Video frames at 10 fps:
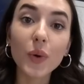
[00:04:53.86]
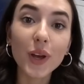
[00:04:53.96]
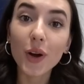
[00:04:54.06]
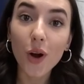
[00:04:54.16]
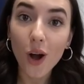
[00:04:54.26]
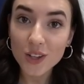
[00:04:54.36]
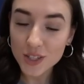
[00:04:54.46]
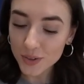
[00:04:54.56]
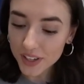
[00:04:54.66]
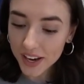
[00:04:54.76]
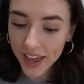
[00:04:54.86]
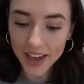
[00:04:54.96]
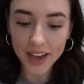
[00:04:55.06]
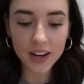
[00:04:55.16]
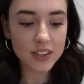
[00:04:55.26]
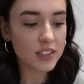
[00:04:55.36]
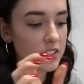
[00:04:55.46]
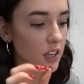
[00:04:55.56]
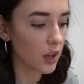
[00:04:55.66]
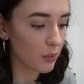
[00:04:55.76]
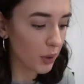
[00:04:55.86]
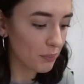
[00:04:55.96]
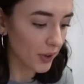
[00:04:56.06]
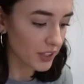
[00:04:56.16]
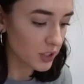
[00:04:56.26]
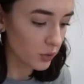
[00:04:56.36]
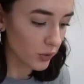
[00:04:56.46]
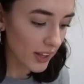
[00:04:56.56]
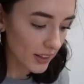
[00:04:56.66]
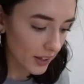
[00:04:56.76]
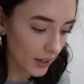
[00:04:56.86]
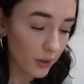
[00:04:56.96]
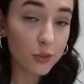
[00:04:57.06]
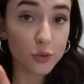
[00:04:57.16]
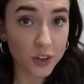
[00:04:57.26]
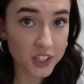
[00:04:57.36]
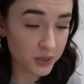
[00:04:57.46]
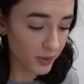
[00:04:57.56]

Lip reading: We are also gonna add some mozzarella, fresh